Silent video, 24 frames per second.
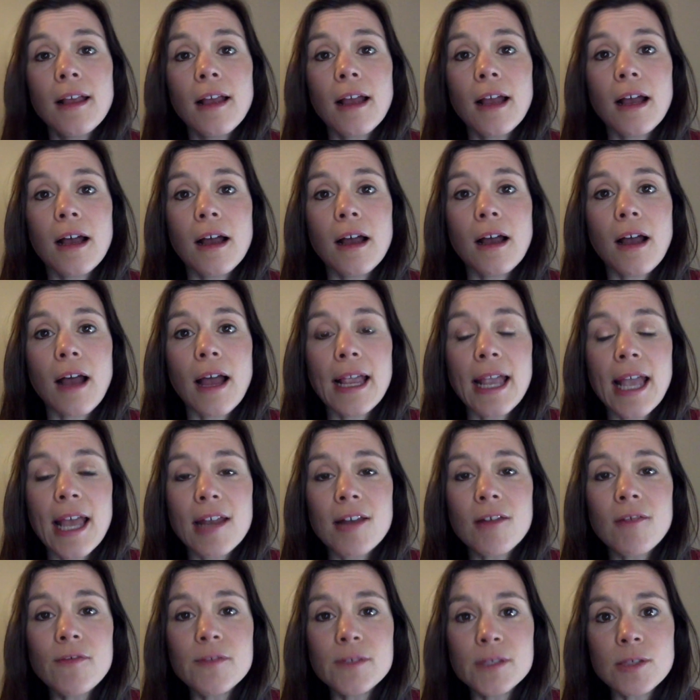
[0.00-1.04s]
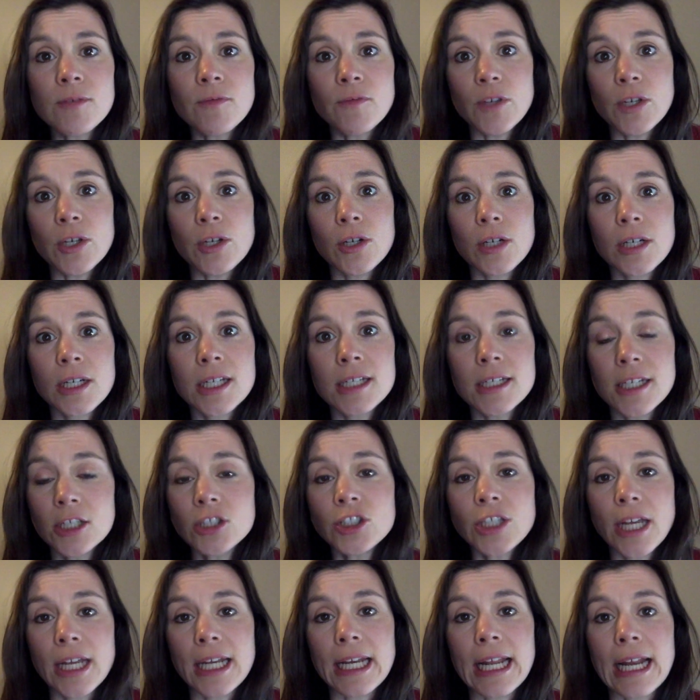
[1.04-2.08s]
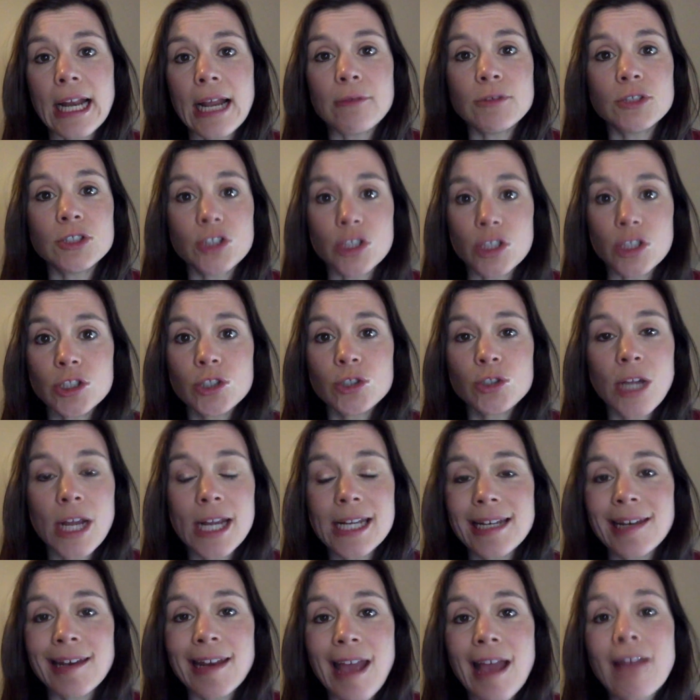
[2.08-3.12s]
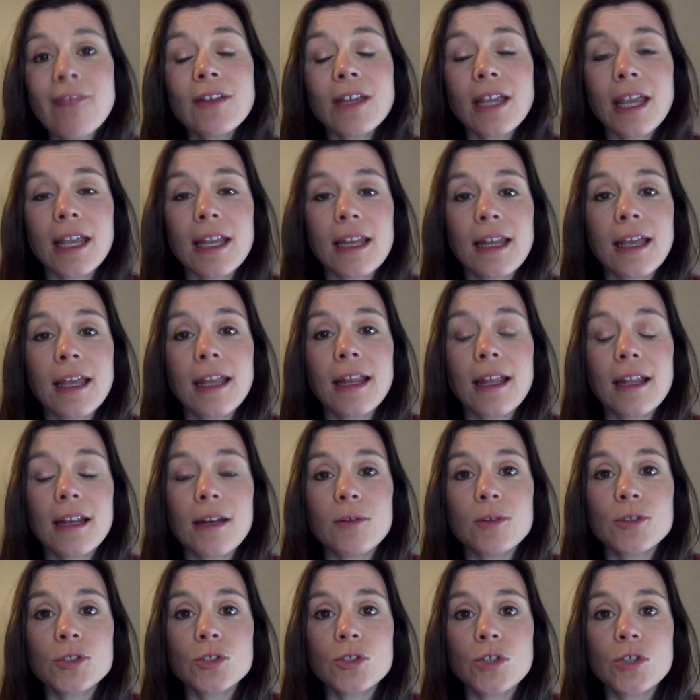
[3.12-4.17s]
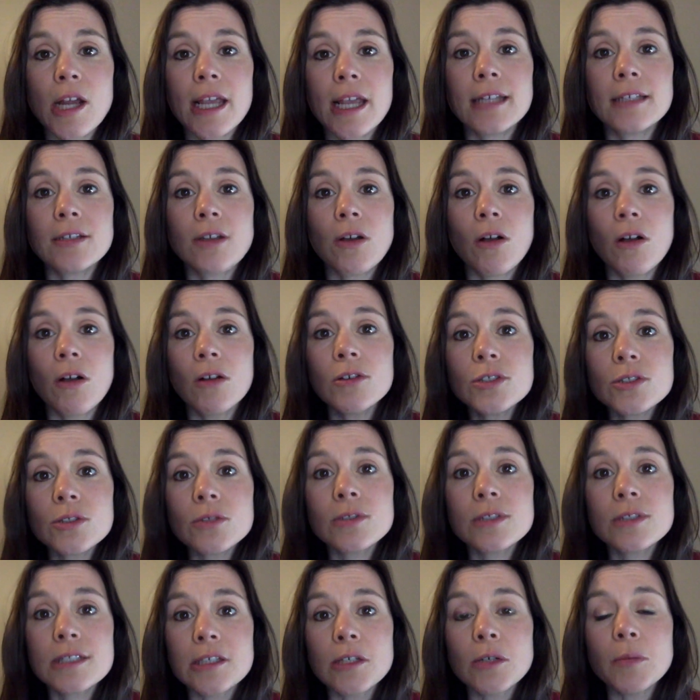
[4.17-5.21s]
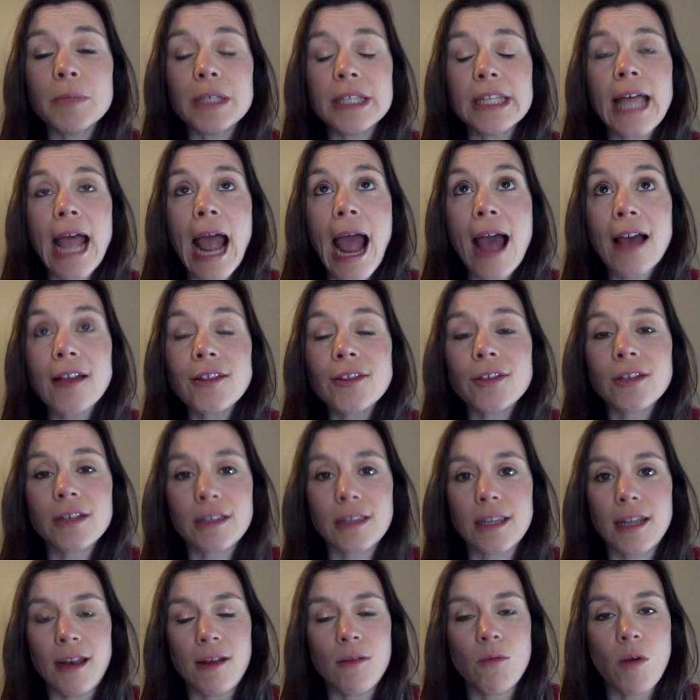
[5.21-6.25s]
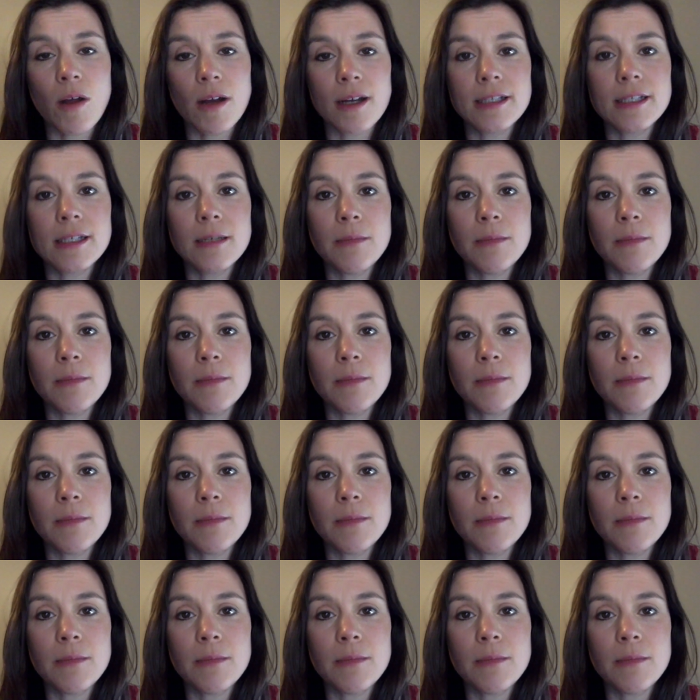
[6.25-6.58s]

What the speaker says: I had a severe condition and I was just trying to navigate it. And I was trying to also still be the athlete that I wanted